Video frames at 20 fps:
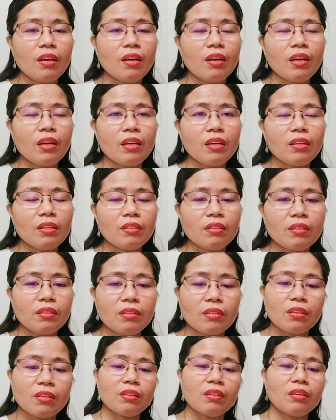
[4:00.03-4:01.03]
And
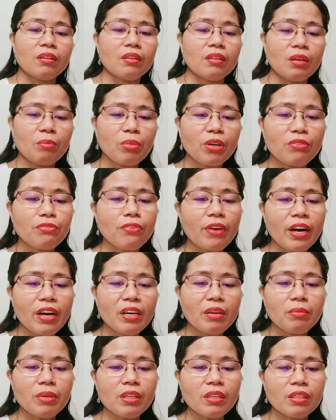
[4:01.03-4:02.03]
number five
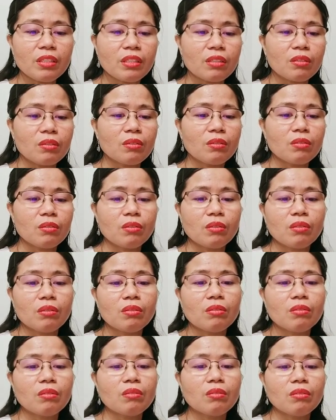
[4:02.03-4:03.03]
is
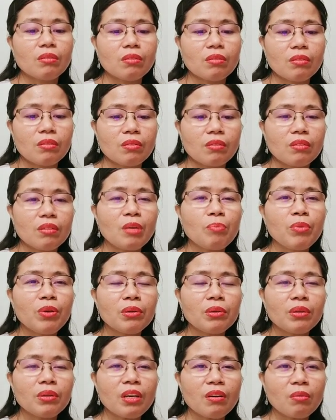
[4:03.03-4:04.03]
the
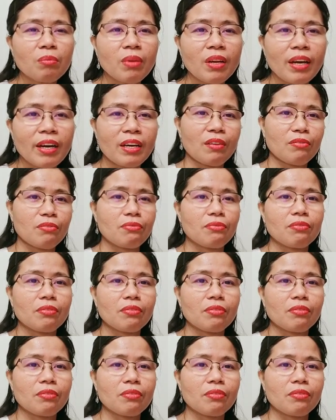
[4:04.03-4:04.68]
beauty of life.